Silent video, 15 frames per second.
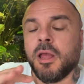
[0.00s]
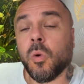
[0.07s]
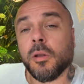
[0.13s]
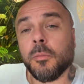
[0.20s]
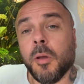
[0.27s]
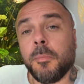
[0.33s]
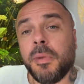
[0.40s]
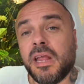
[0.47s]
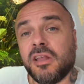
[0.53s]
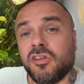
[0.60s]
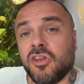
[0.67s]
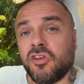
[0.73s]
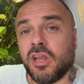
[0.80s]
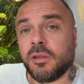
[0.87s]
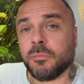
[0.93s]
One of my biggest
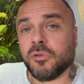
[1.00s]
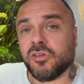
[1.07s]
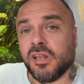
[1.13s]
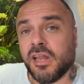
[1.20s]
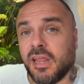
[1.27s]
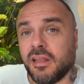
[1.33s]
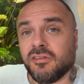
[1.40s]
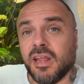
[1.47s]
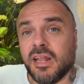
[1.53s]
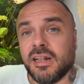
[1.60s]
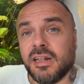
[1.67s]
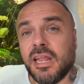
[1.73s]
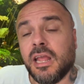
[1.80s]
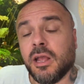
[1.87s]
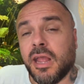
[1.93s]
achievements in here is
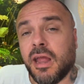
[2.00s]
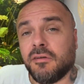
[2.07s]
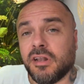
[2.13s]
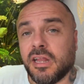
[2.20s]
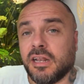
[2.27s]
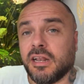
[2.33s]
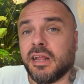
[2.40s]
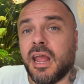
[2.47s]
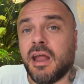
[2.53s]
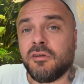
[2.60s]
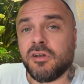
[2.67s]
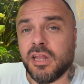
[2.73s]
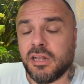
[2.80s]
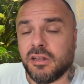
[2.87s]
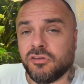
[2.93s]
getting Neocaridina and
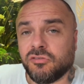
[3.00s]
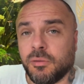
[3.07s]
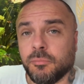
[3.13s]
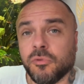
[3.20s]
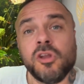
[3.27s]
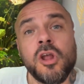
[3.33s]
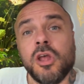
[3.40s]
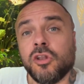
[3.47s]
Caridina shrimps